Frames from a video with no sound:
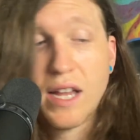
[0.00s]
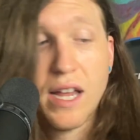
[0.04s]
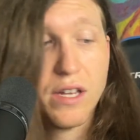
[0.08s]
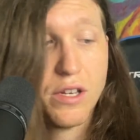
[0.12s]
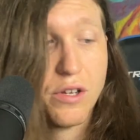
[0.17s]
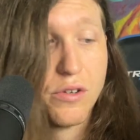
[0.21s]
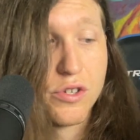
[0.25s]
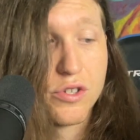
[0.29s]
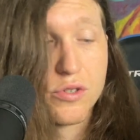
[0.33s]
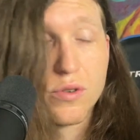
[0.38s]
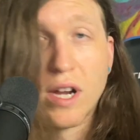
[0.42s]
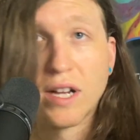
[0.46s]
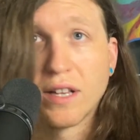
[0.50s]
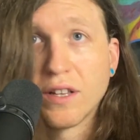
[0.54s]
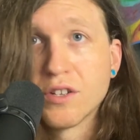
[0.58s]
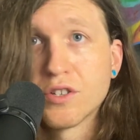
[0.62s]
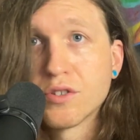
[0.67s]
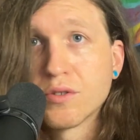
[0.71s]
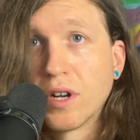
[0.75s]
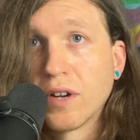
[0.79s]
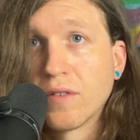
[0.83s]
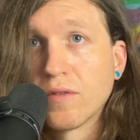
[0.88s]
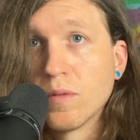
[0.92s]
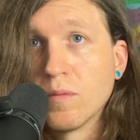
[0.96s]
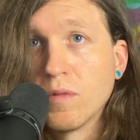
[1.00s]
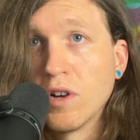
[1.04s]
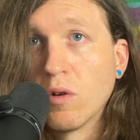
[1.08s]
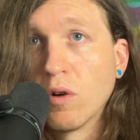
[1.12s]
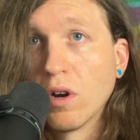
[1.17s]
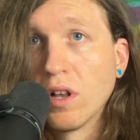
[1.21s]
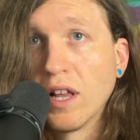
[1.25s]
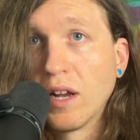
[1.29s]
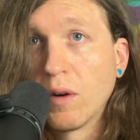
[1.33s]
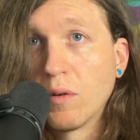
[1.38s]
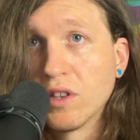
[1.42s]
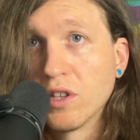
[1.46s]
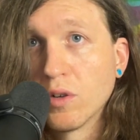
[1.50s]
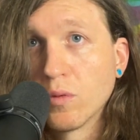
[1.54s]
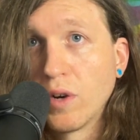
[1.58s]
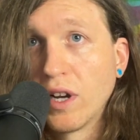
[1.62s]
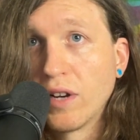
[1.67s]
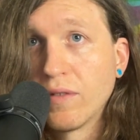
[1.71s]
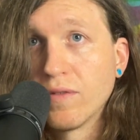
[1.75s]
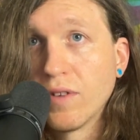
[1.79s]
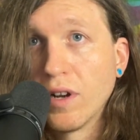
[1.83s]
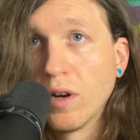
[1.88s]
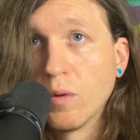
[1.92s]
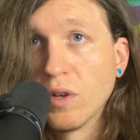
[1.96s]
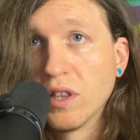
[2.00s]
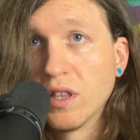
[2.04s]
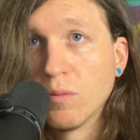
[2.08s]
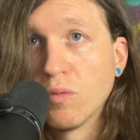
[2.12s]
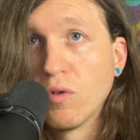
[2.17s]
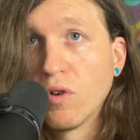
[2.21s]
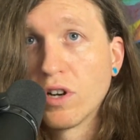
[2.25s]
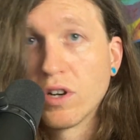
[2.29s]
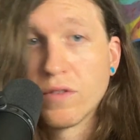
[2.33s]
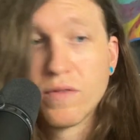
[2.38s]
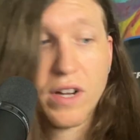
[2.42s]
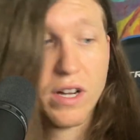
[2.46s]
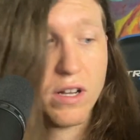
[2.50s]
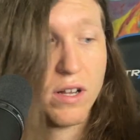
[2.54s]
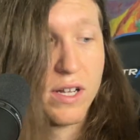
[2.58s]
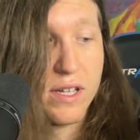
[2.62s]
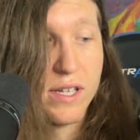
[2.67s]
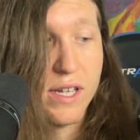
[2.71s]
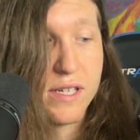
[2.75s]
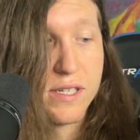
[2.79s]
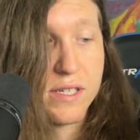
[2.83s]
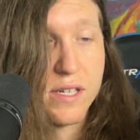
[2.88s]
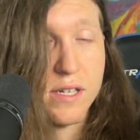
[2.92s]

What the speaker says: and you strike the string from nowhere, like with the pointer finger like this.